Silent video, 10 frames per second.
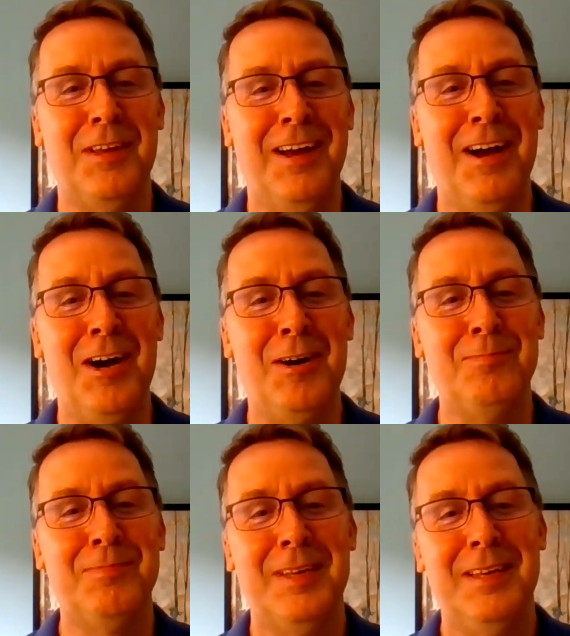
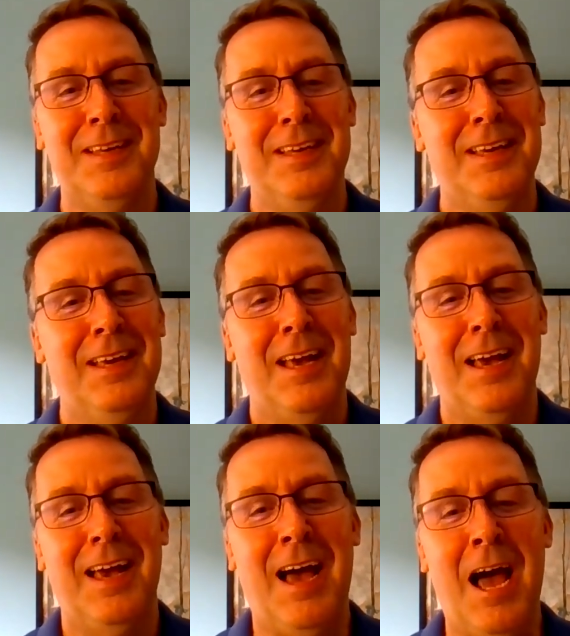
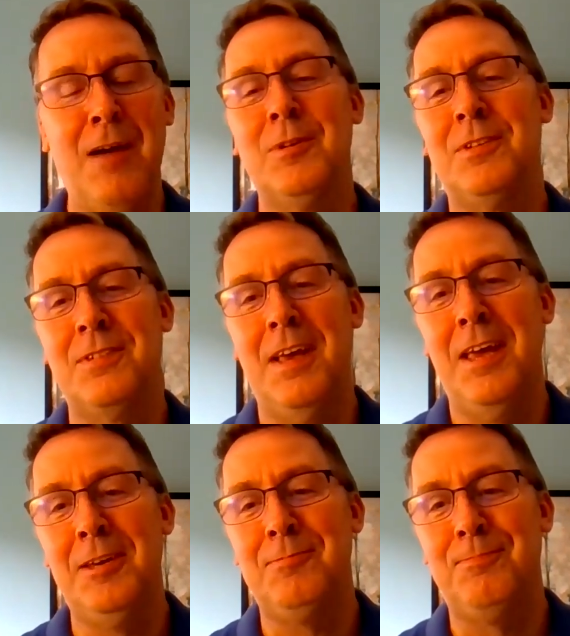I would
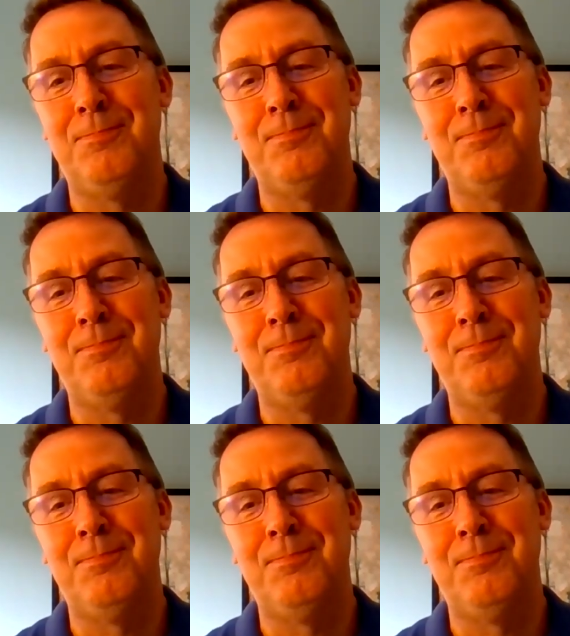say,